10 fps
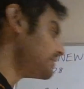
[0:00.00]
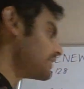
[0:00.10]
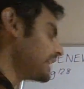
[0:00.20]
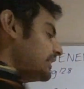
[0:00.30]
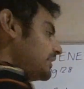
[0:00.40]

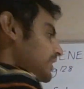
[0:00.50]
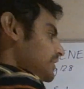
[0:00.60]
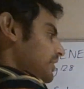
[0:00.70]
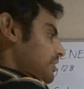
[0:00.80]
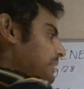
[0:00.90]
Okay,
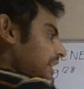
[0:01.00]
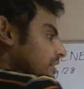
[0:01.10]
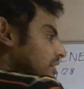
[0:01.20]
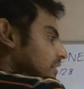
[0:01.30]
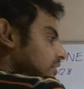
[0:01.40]
so make
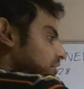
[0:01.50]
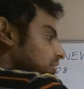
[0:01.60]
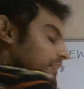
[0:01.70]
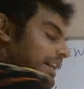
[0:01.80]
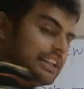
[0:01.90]
note,
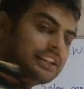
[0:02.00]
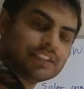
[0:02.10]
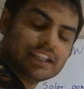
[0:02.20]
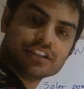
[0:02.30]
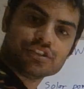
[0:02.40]

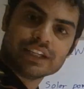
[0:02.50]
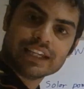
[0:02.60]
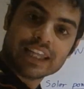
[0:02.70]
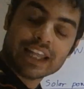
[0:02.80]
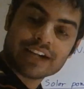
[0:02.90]
radiant energy,
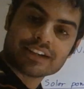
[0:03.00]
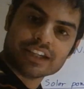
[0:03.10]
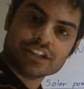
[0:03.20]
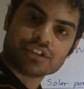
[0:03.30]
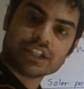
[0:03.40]
light
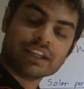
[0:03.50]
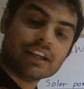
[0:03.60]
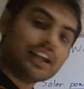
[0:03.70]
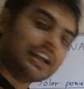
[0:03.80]
energy,